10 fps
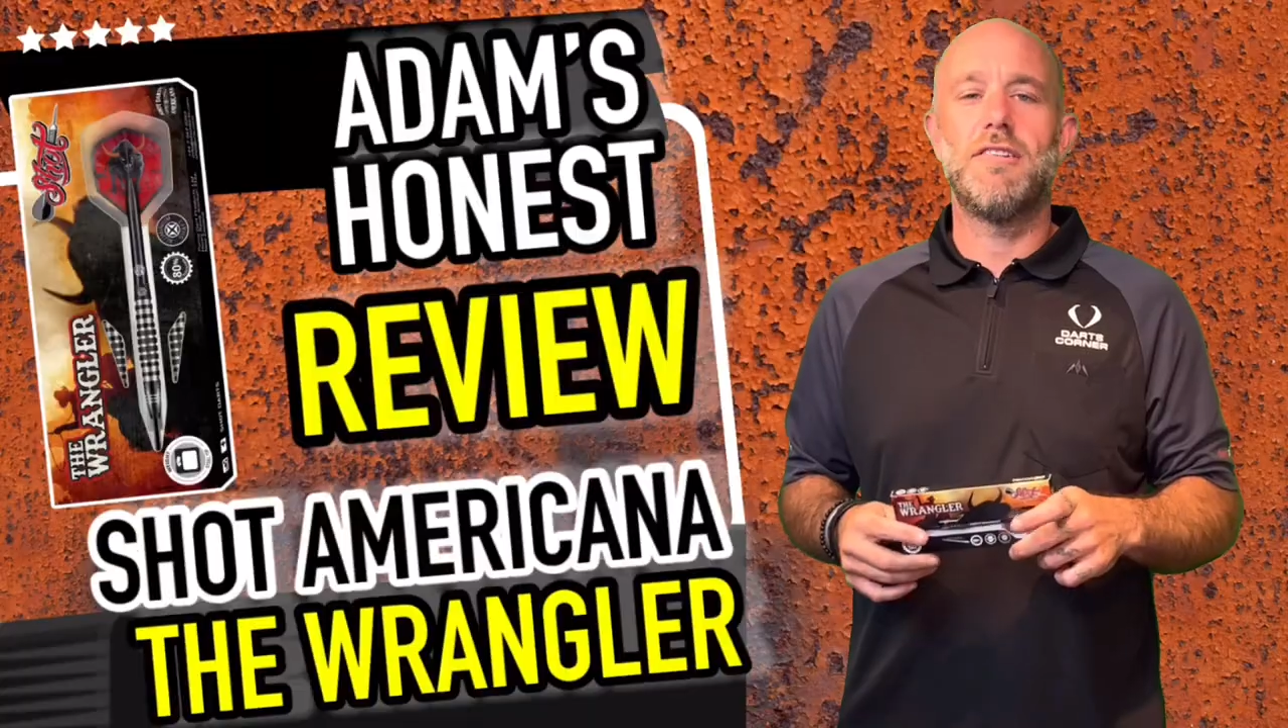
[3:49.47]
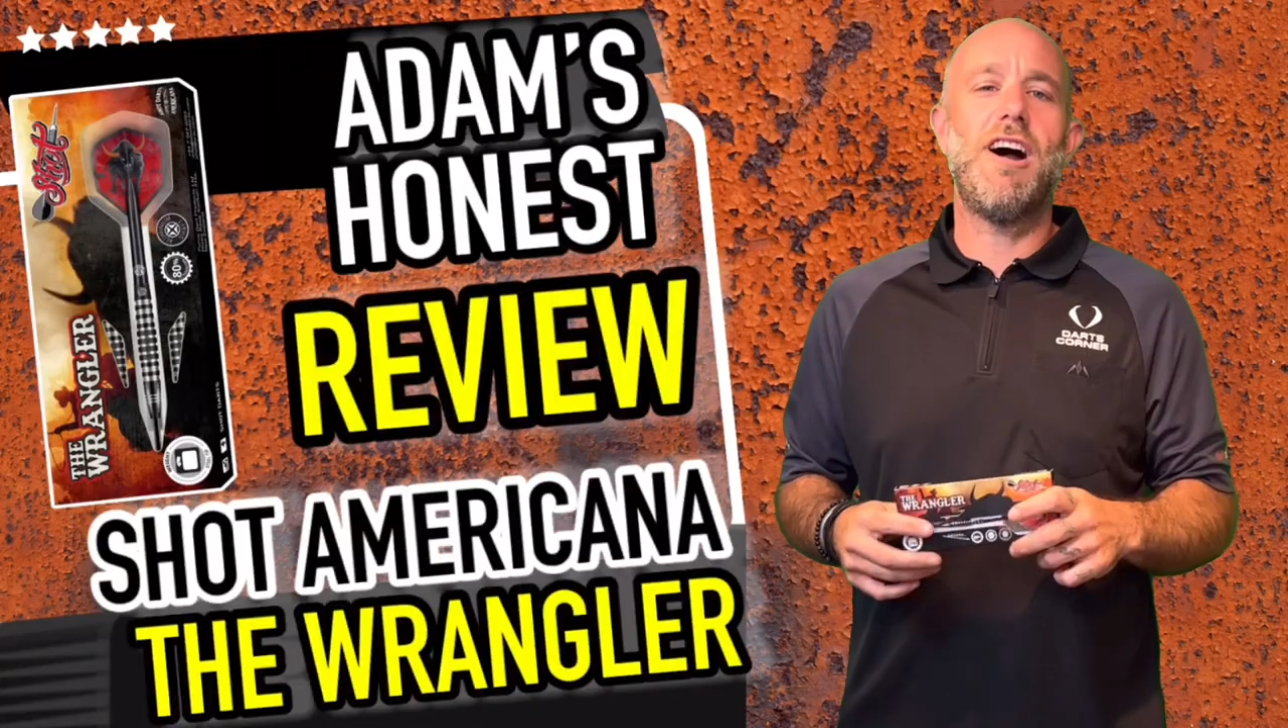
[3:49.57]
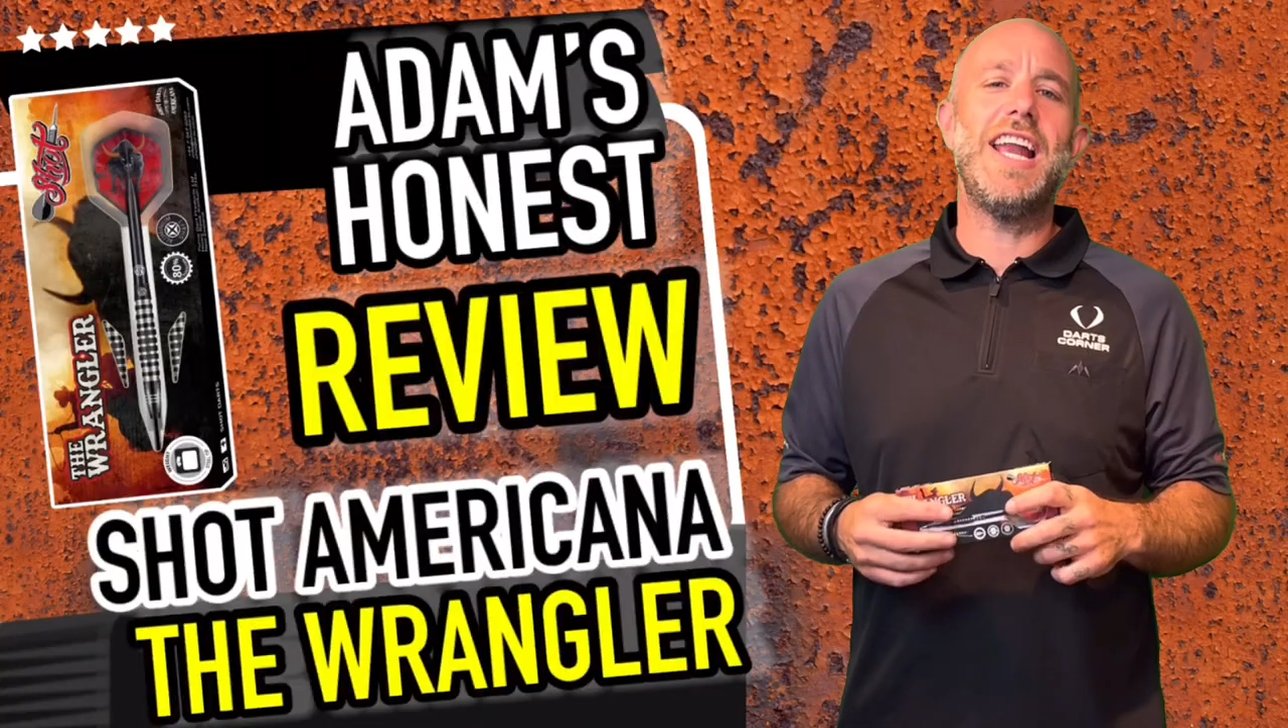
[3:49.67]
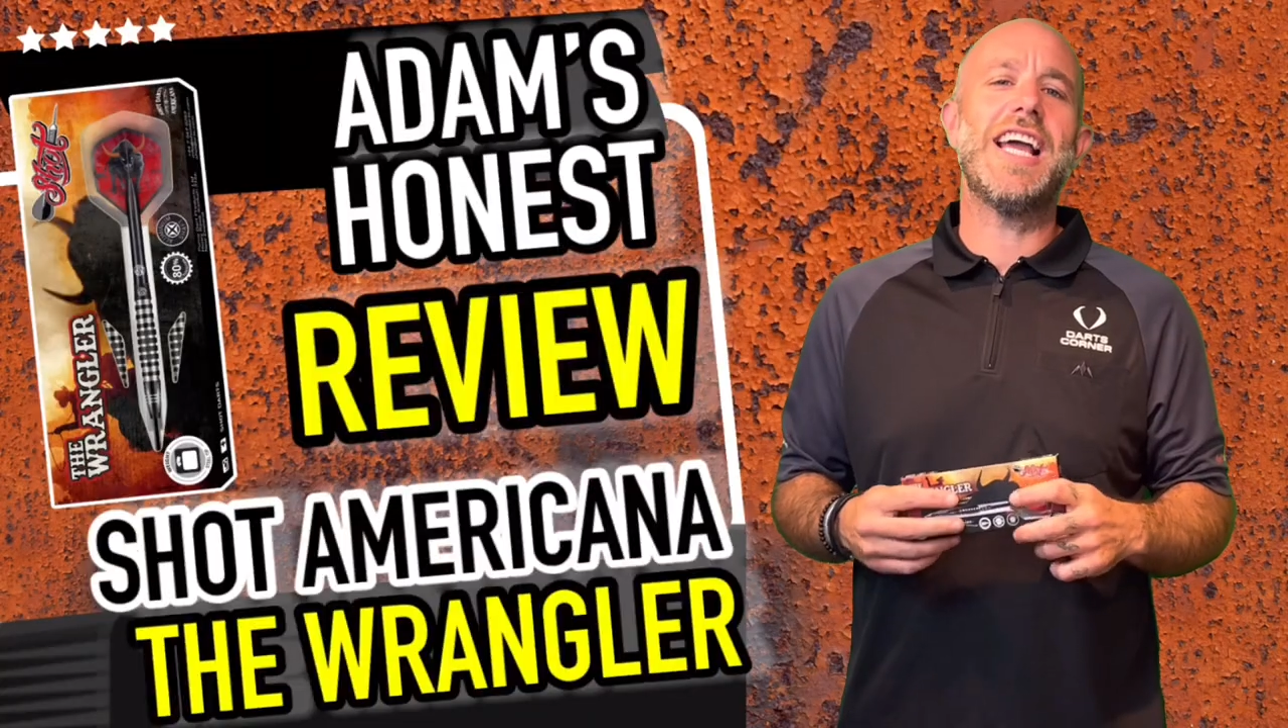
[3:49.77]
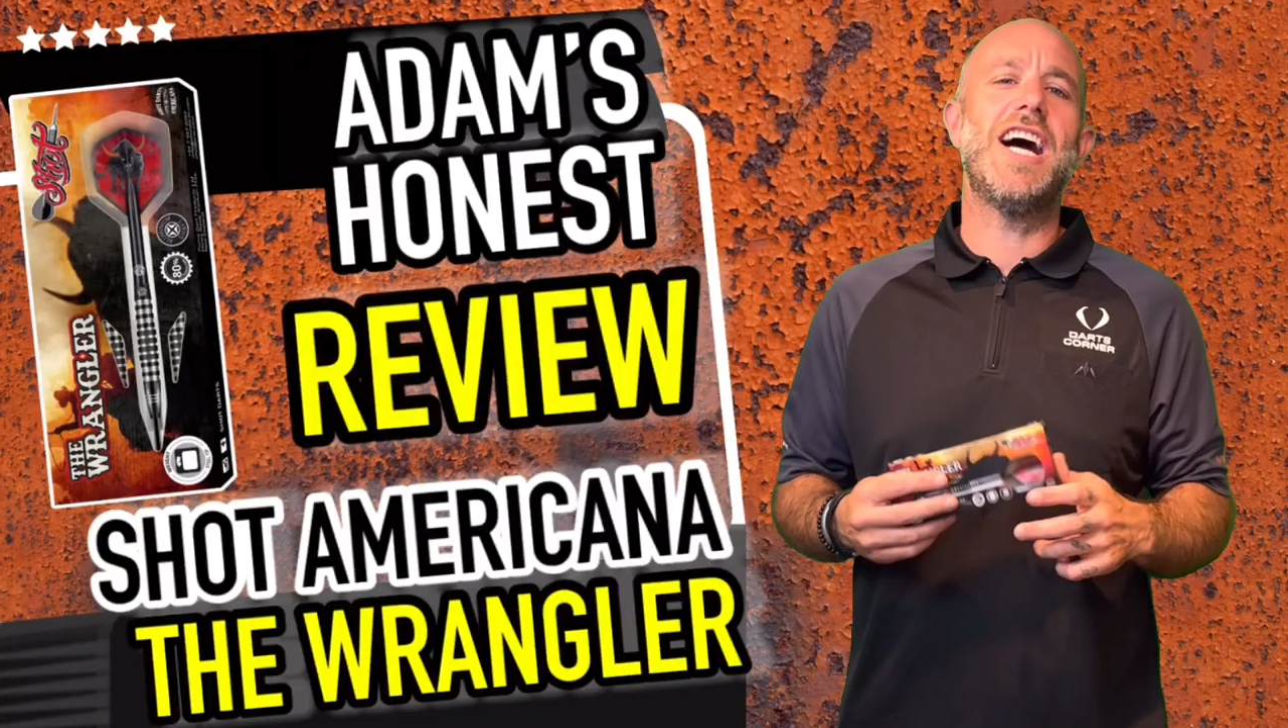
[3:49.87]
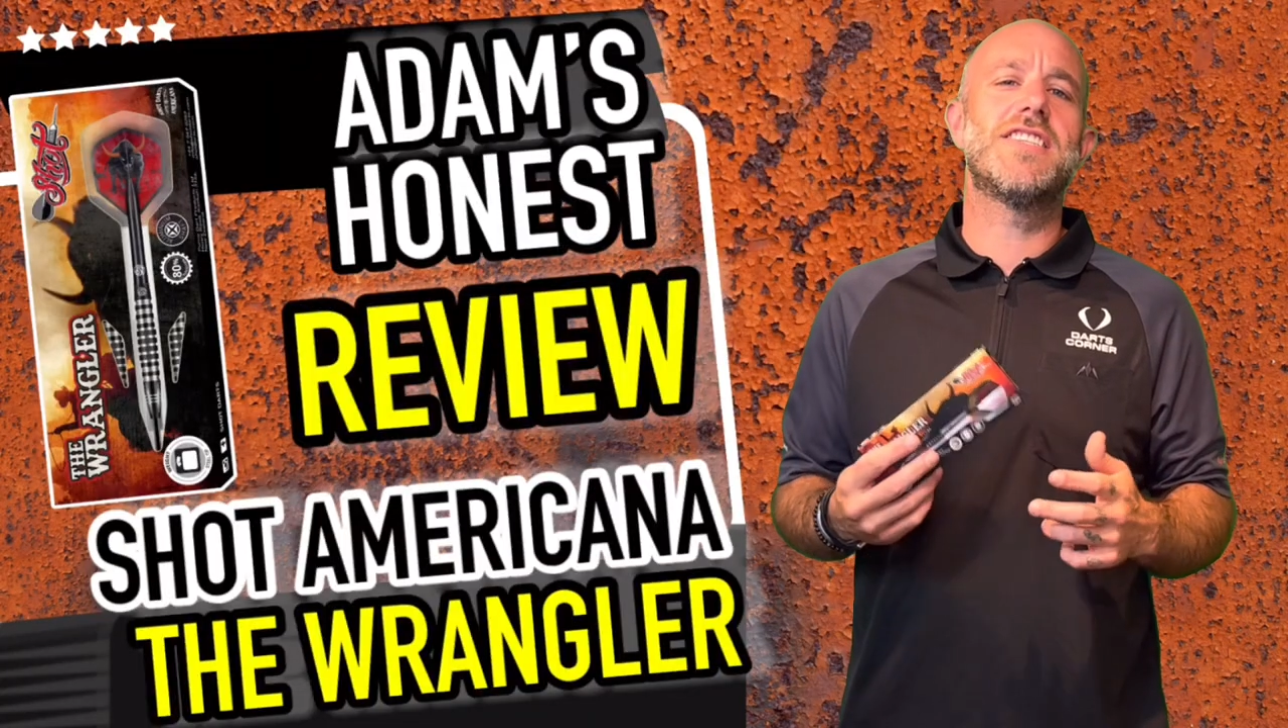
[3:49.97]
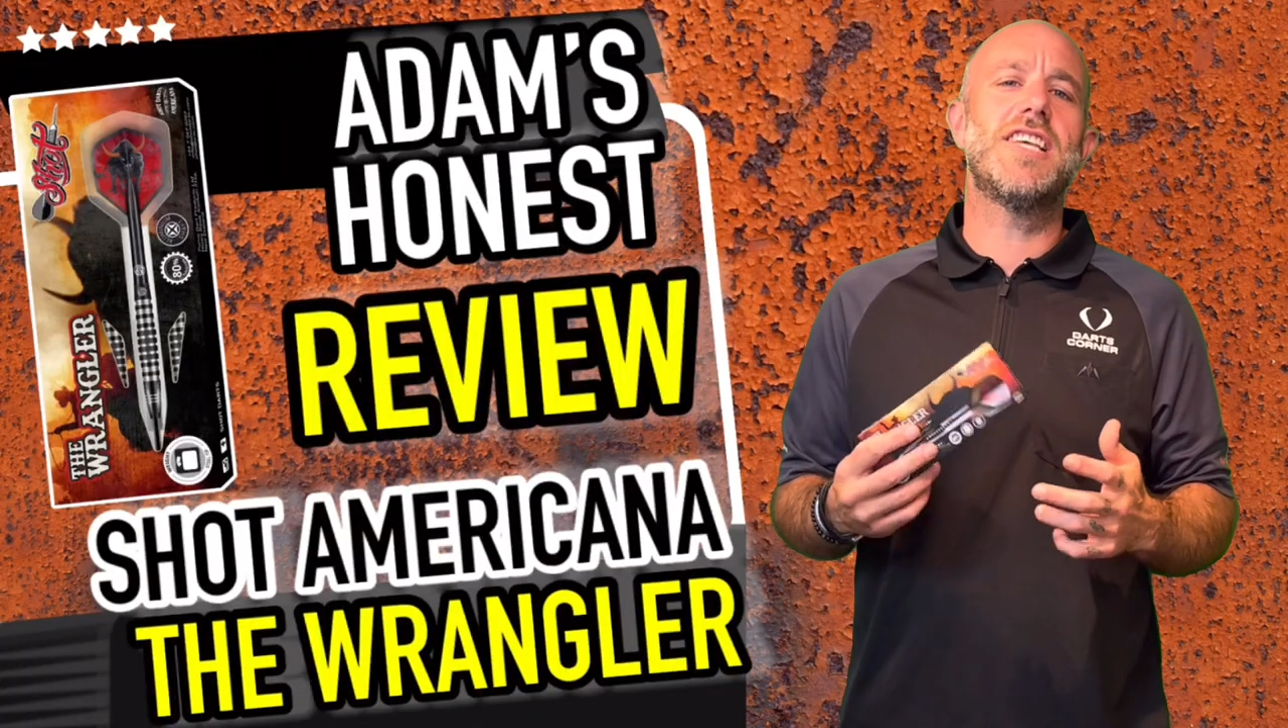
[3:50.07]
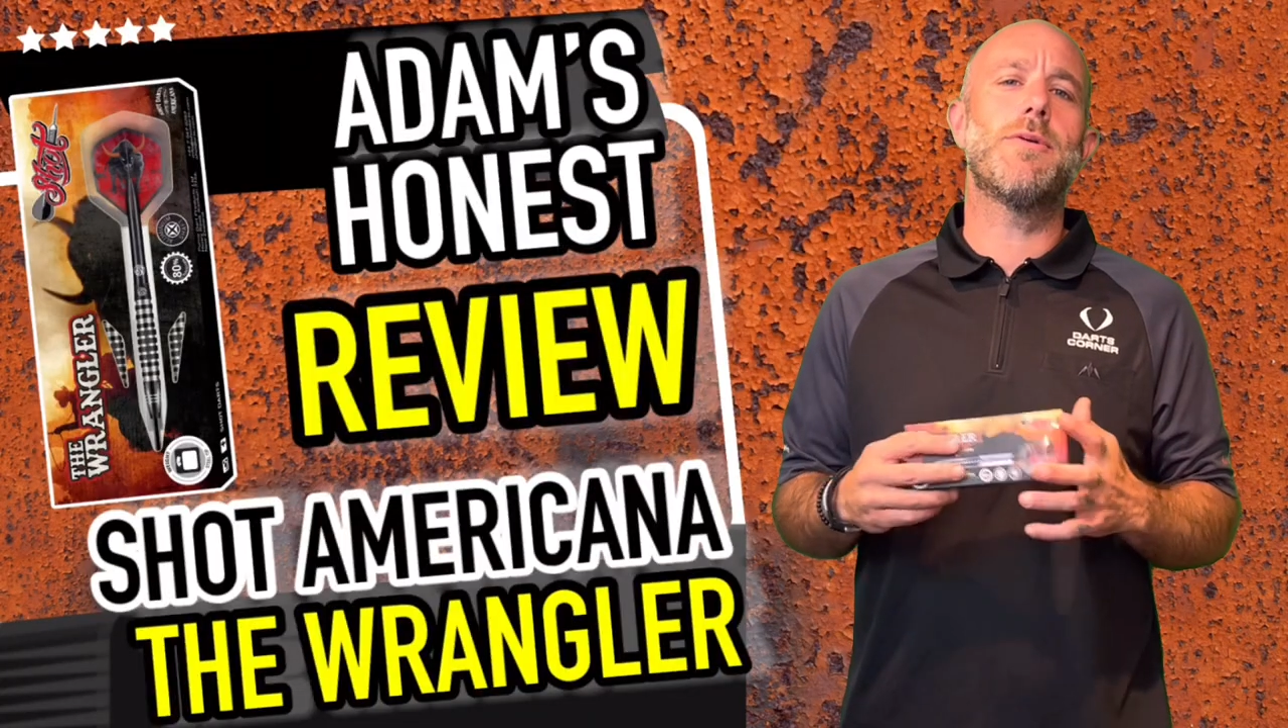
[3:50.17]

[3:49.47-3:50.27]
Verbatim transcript: Right there guys,